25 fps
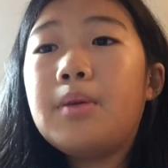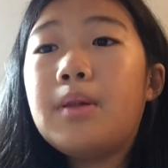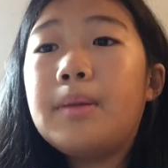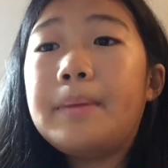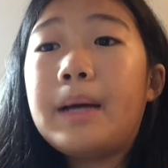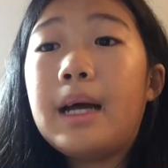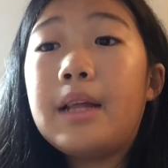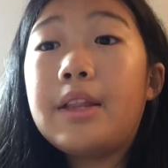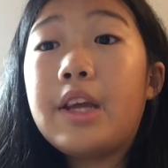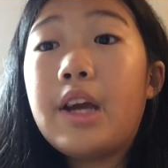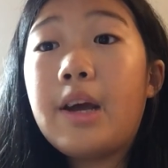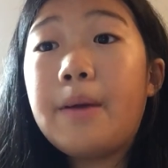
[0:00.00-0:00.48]

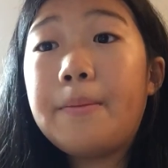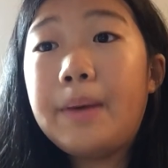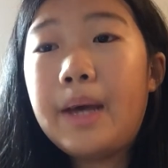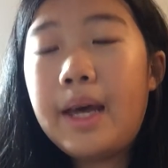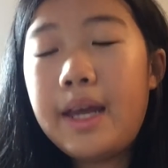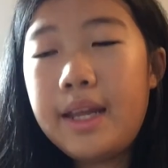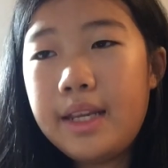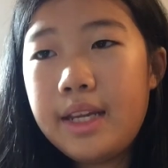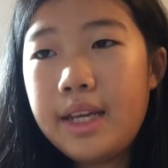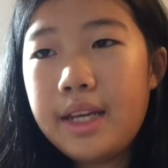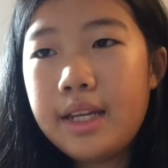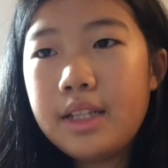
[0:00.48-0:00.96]
about their
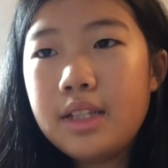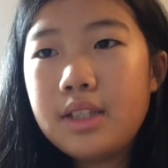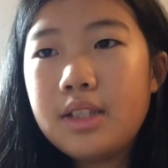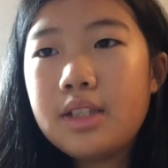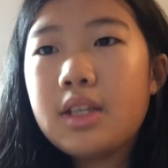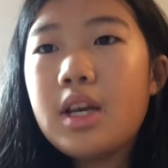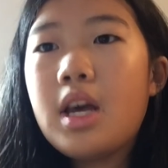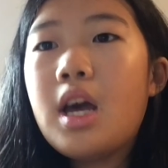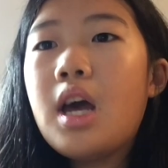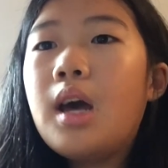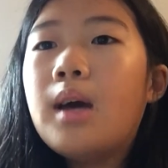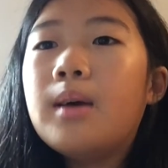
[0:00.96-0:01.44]
opinions,
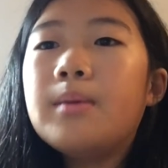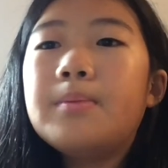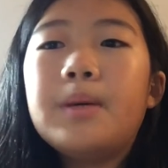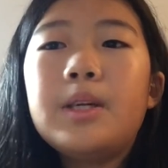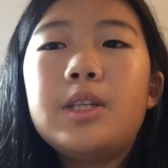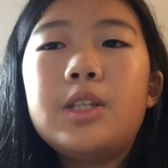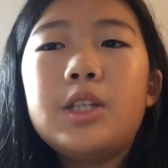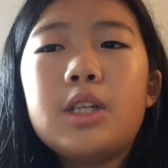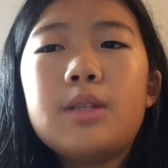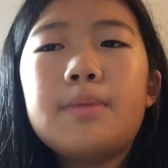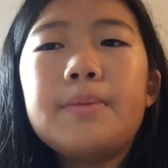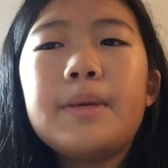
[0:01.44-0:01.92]
but
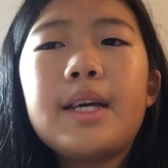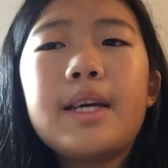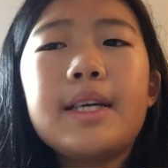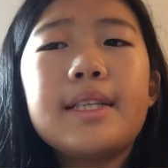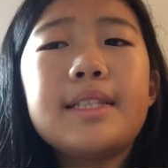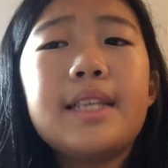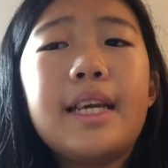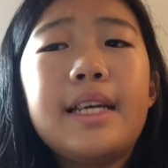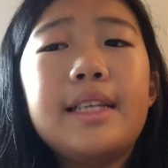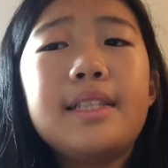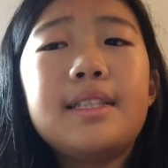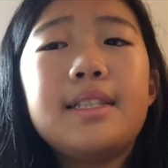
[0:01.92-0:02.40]
just because
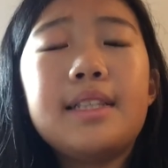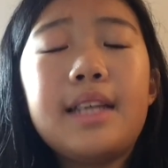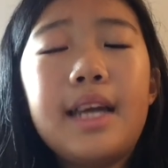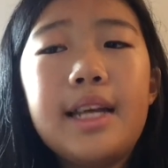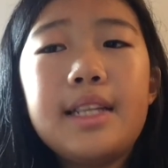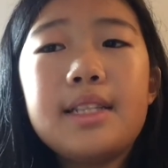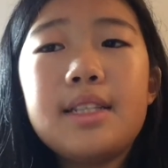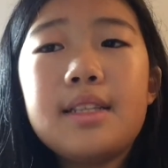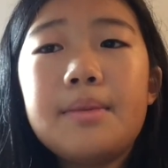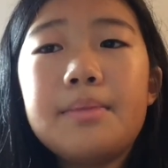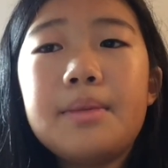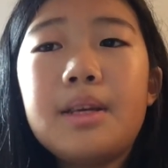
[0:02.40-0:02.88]
they
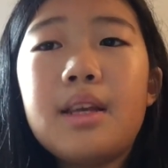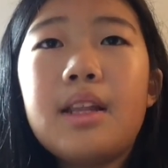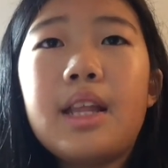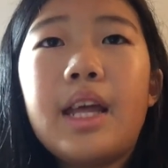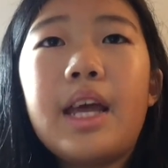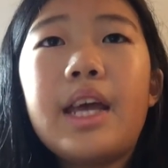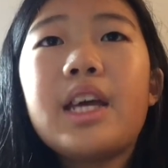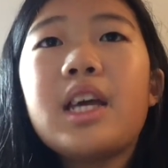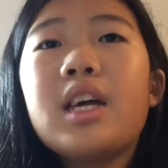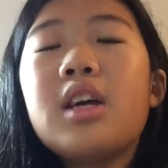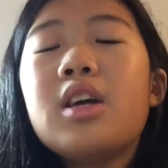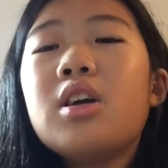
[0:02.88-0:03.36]
state something
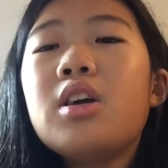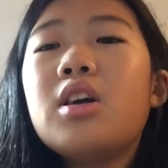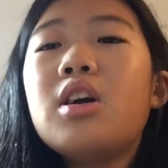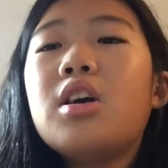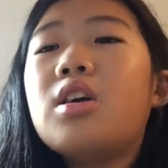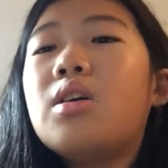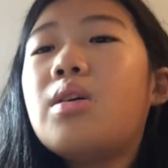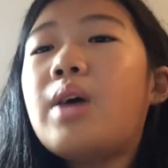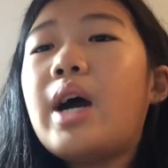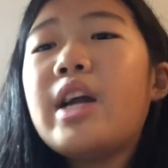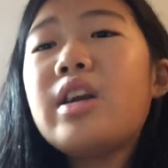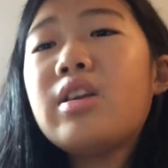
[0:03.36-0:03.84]
like,
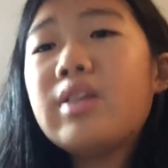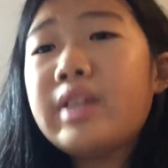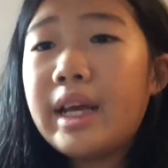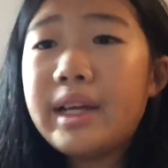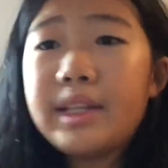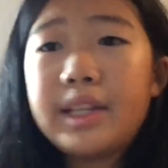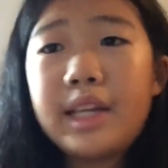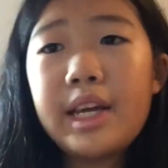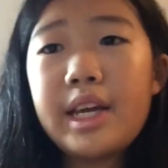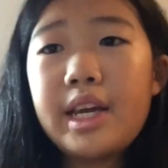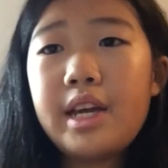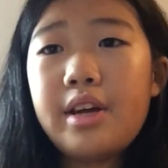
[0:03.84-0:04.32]
oh, I don't like
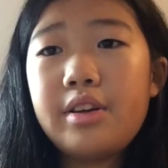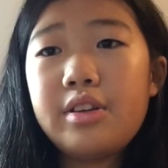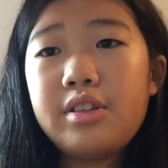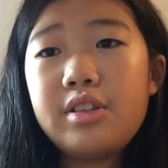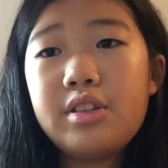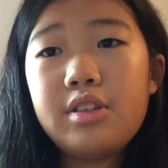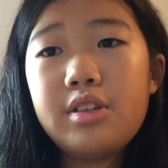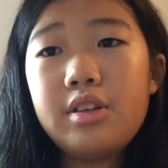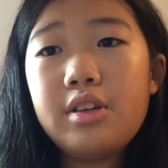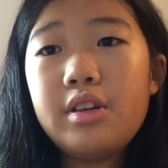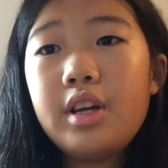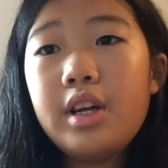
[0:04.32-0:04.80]
that
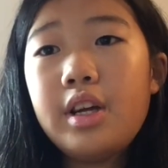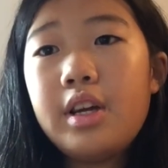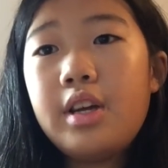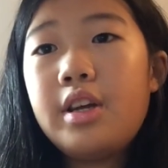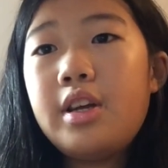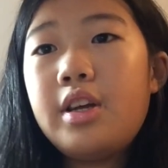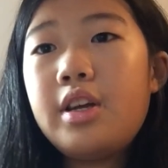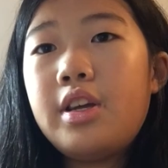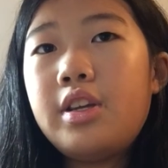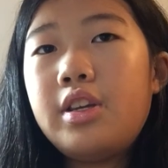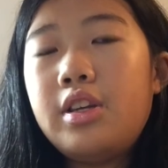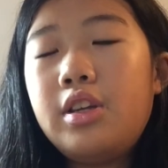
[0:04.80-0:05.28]
character,
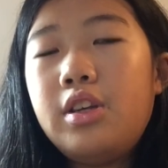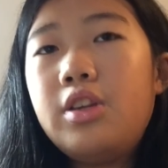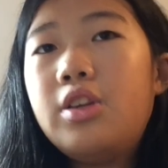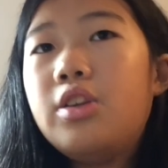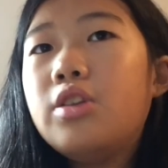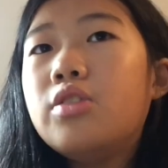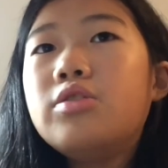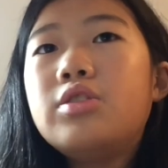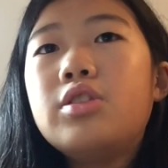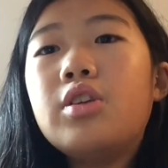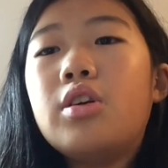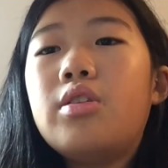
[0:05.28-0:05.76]

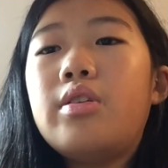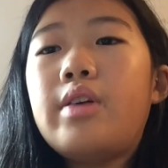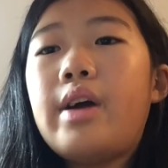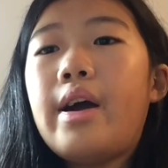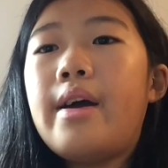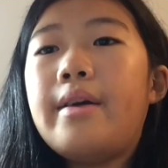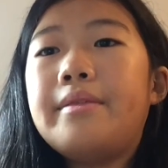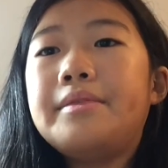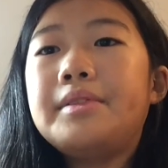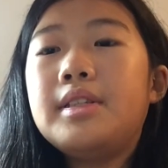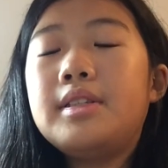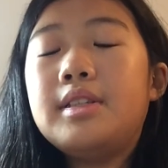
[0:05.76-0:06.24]
you don't
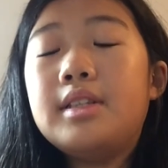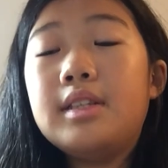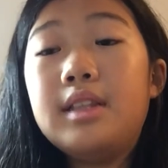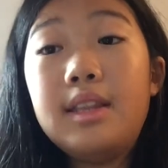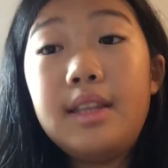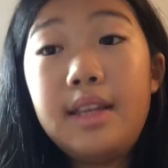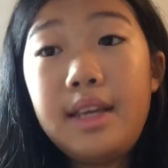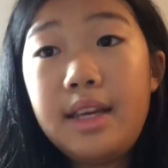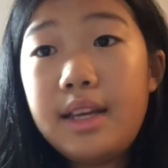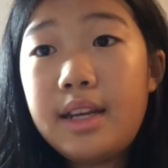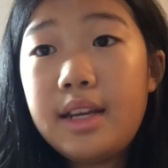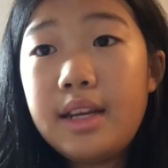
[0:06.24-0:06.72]
have to
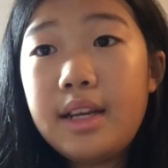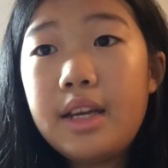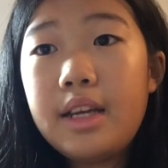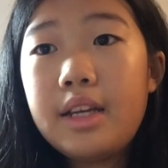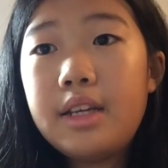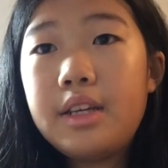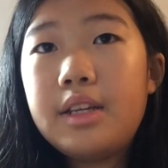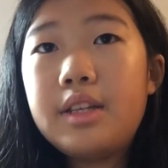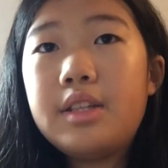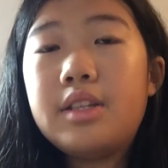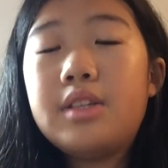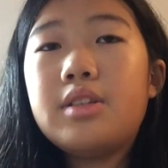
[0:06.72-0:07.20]
delete
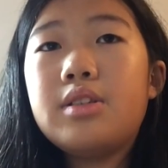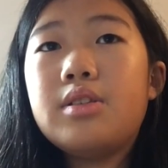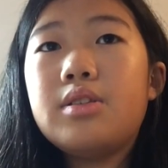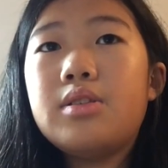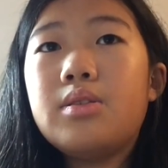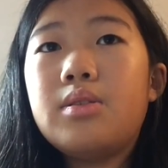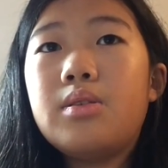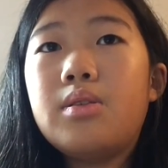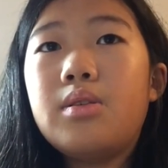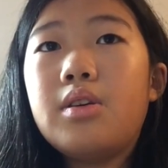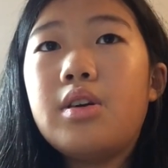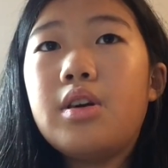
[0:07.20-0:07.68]
it
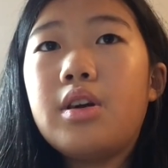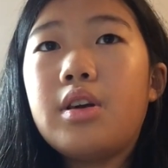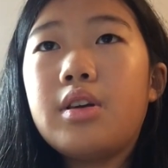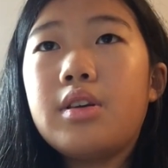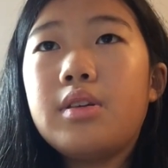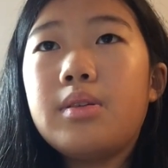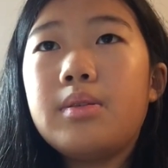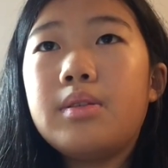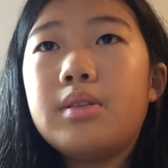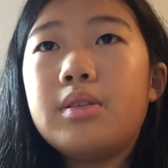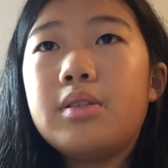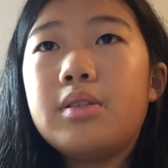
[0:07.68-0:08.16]

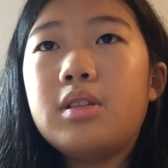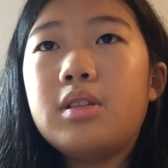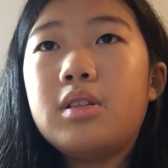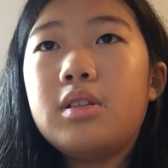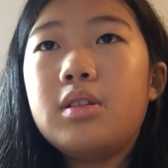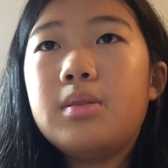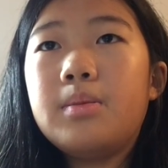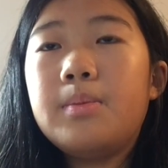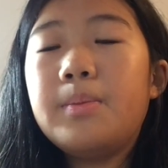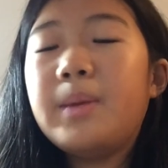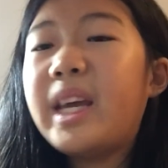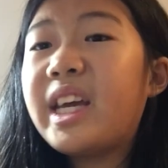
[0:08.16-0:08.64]
or
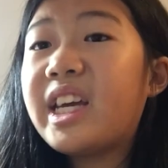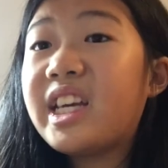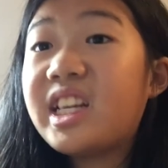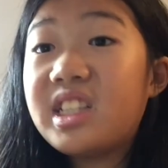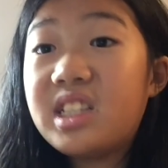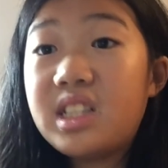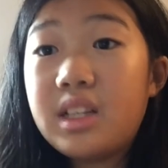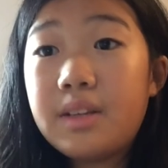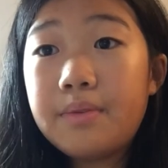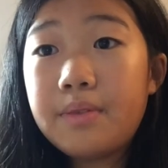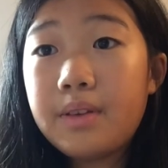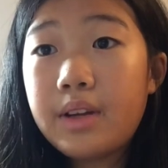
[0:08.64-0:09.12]
make a
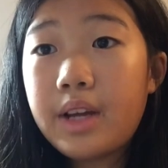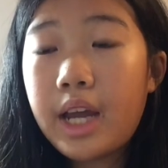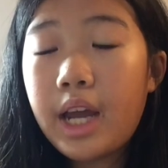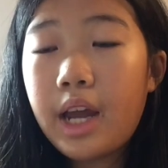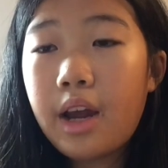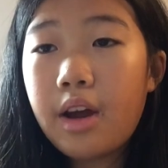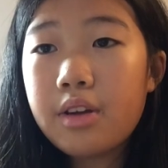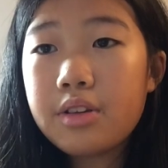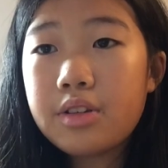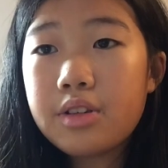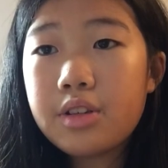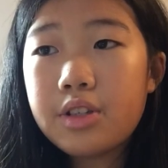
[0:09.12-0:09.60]
different
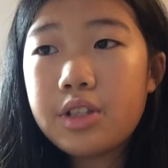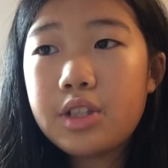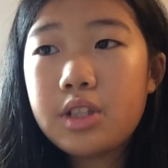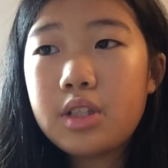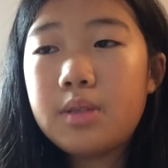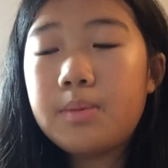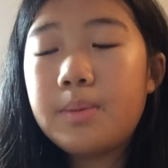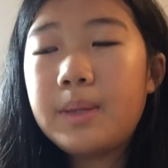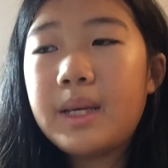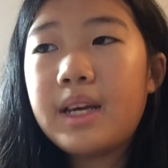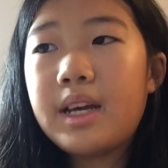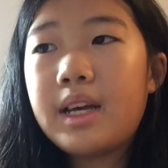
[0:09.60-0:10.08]
character
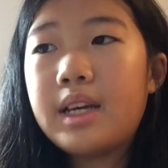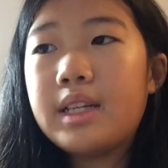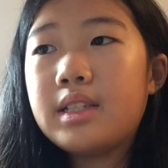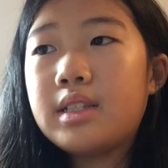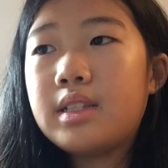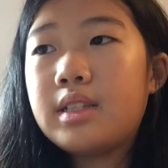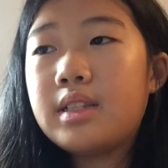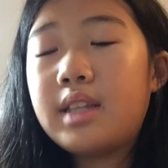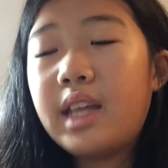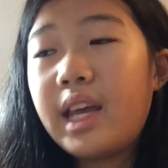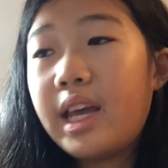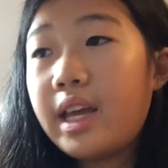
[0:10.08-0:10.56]
just because
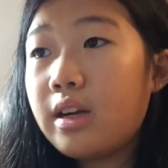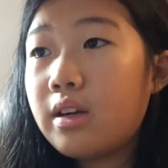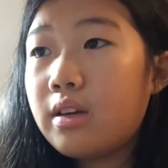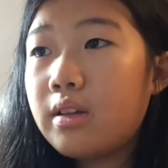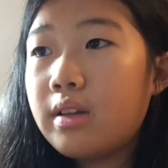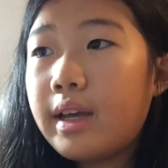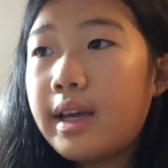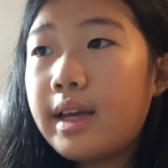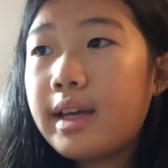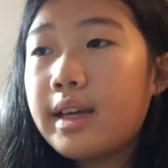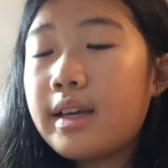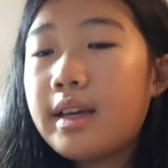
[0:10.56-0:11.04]
they don't
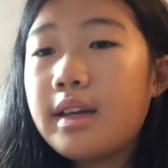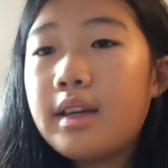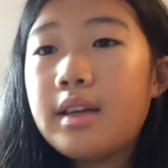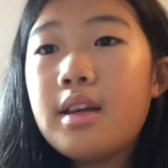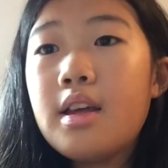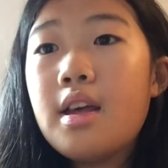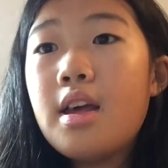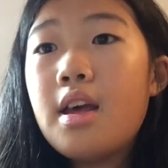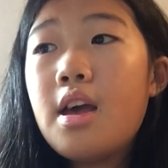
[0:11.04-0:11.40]
like it.